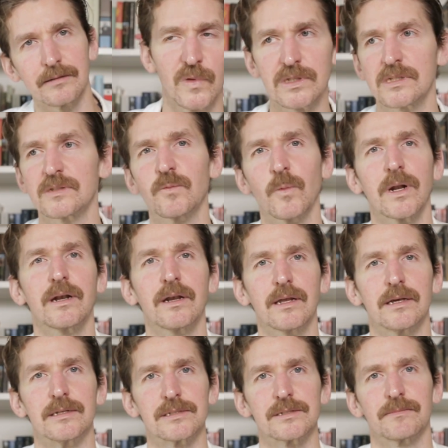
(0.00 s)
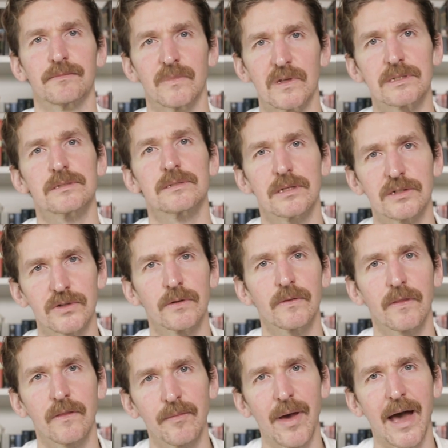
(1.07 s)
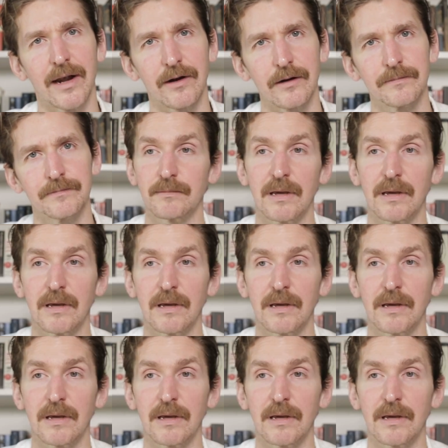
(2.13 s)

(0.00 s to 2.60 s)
This is what it is. This is the truth of the matter.